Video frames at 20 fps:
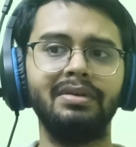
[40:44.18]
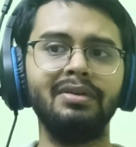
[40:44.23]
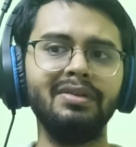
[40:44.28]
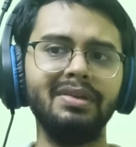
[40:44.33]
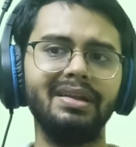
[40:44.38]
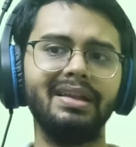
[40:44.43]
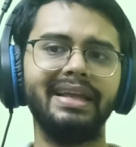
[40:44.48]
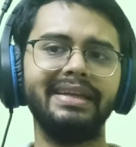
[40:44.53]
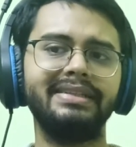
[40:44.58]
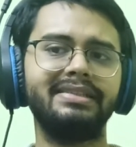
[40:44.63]
you
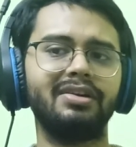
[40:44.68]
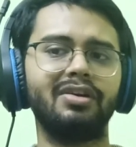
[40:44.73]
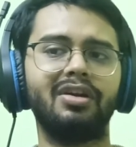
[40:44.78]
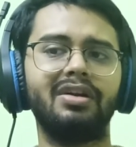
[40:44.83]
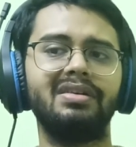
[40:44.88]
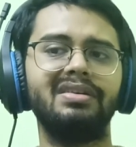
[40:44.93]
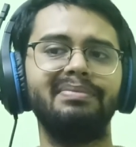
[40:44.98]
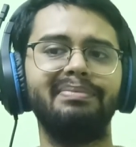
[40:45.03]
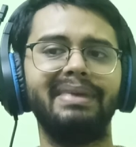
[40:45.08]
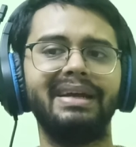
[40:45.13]
know, later
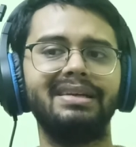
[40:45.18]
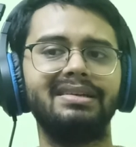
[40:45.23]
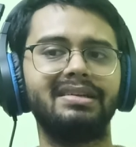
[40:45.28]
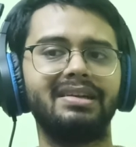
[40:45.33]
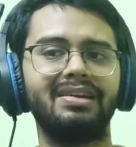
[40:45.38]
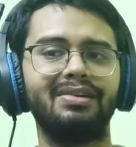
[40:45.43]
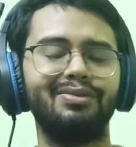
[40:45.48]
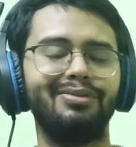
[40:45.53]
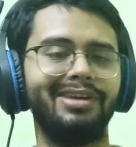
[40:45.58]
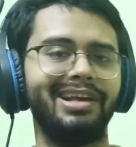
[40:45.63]
on
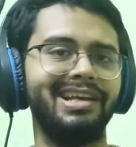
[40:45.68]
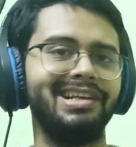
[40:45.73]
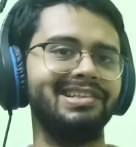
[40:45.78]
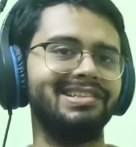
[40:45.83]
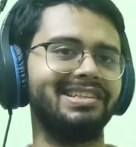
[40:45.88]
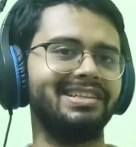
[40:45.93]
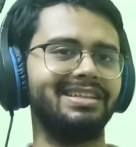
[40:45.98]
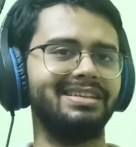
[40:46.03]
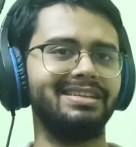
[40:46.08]
mend her ways